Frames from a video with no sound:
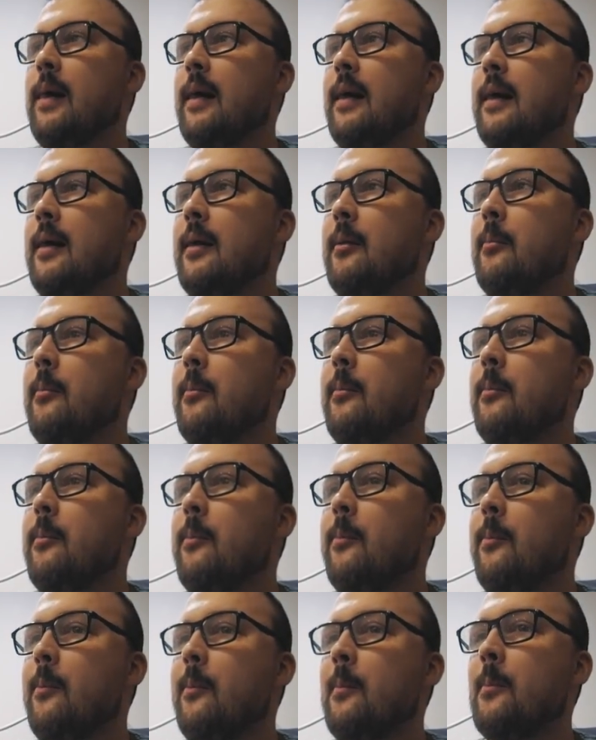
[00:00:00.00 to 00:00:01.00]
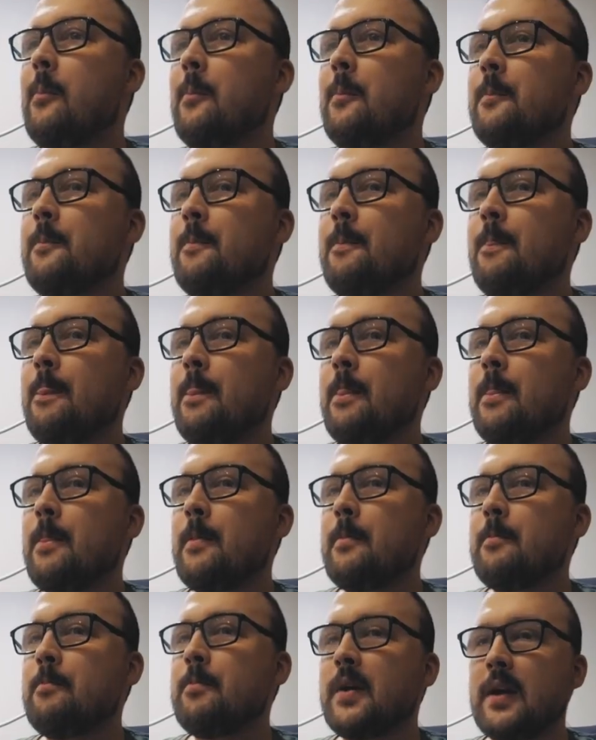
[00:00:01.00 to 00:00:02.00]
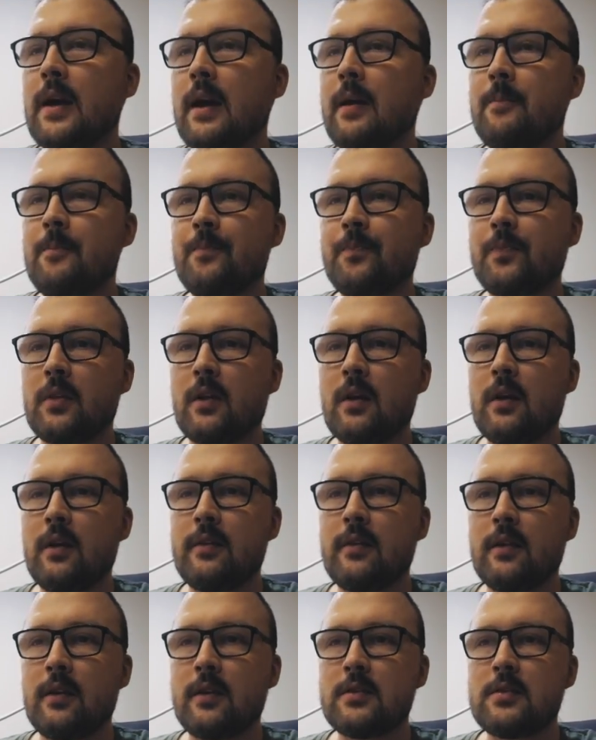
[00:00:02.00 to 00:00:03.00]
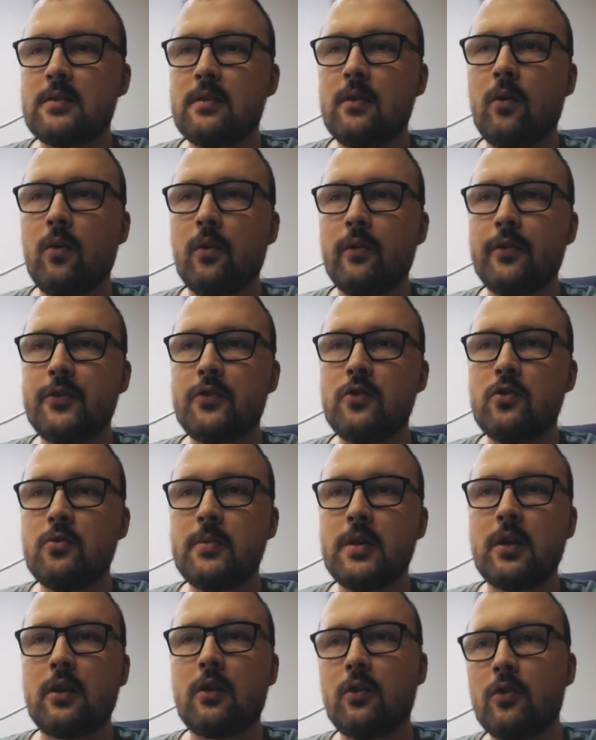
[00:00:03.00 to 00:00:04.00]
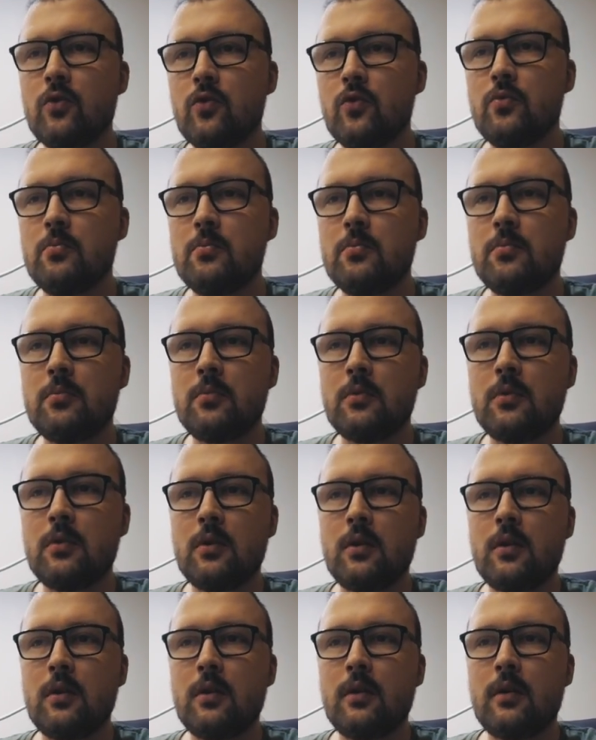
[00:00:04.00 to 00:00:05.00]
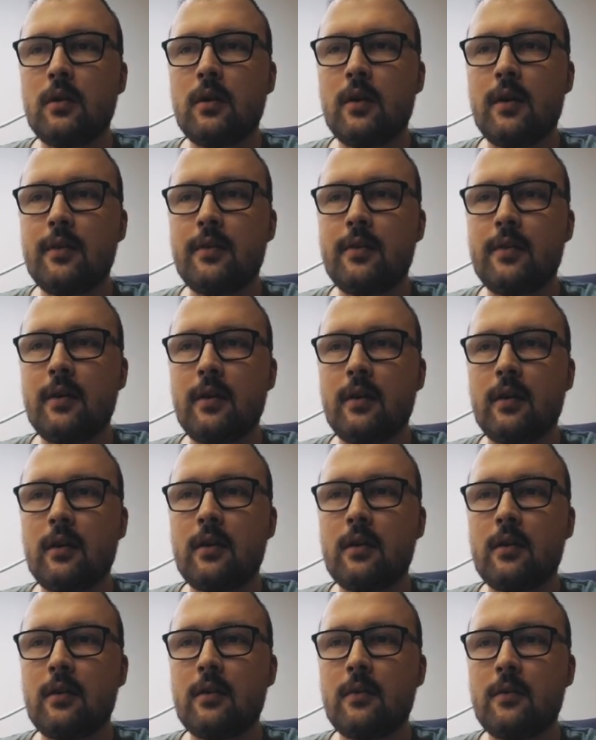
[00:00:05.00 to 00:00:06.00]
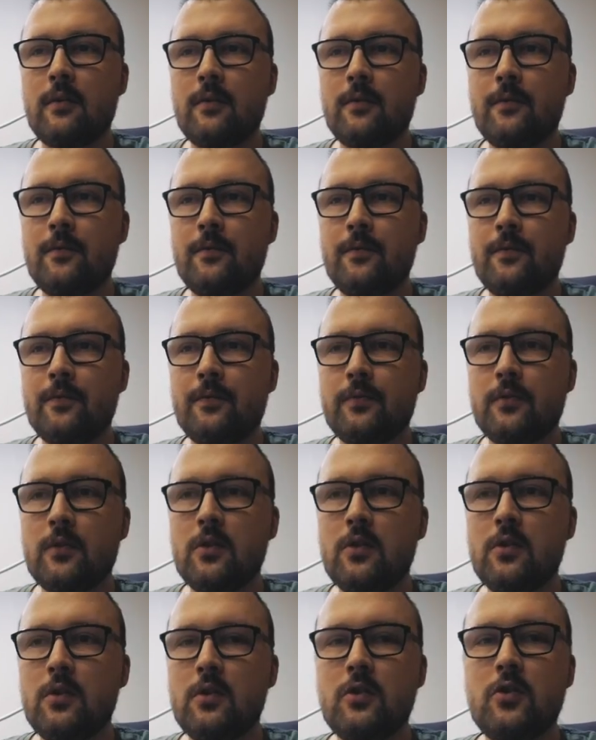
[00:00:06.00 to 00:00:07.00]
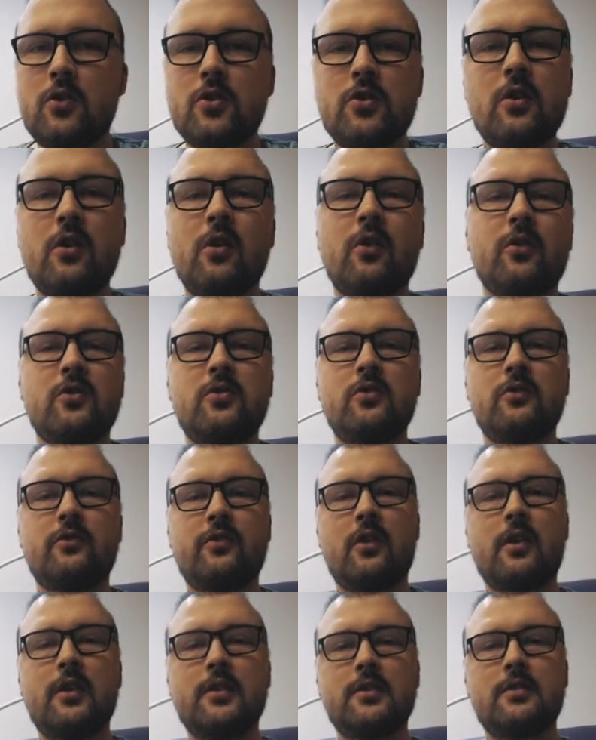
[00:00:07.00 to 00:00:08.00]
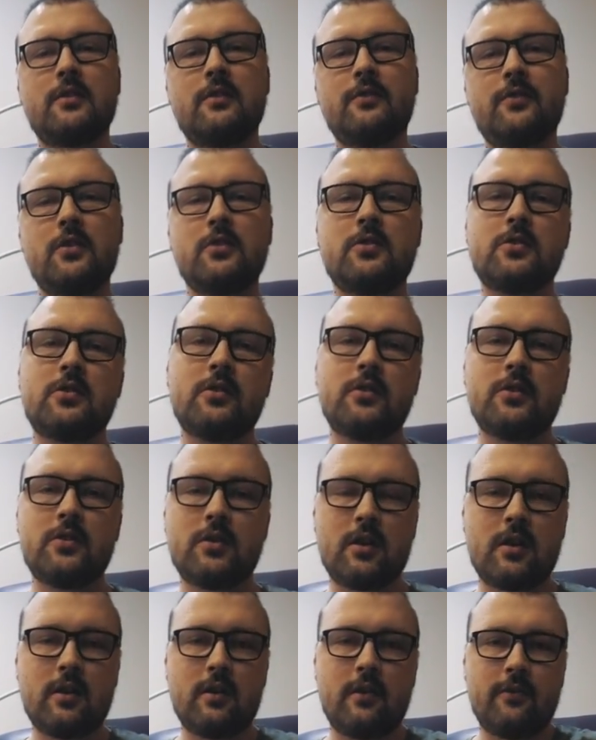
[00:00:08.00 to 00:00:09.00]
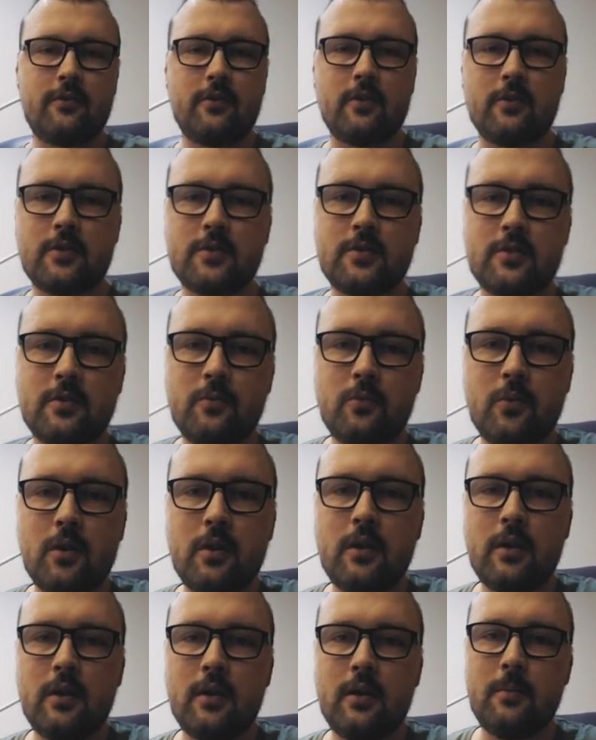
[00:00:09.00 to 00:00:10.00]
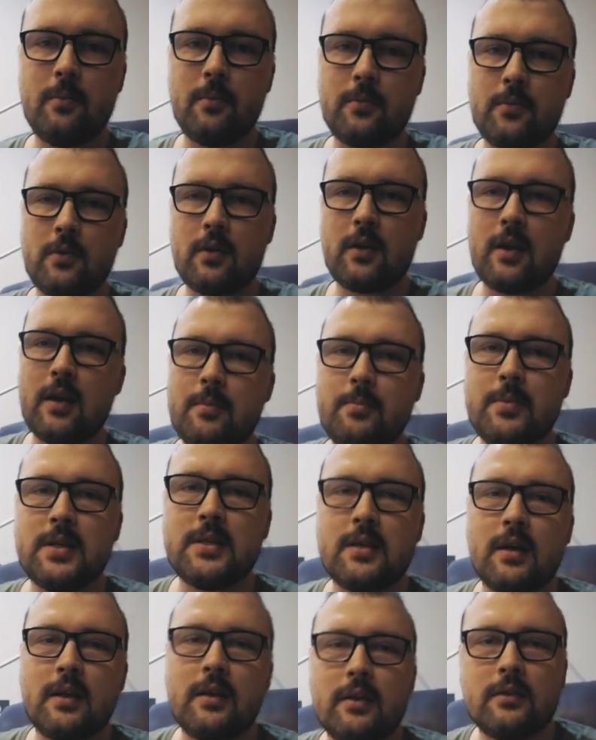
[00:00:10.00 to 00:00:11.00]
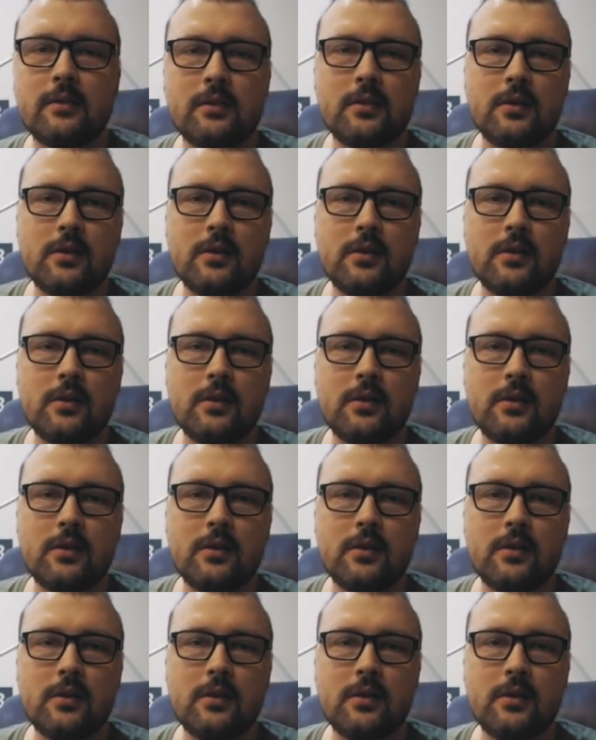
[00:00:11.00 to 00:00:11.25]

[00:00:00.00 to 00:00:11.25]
But yeah, I think it's not all doom and gloom. I think you shouldn't look too far into the future. You should kind of focus on what can be done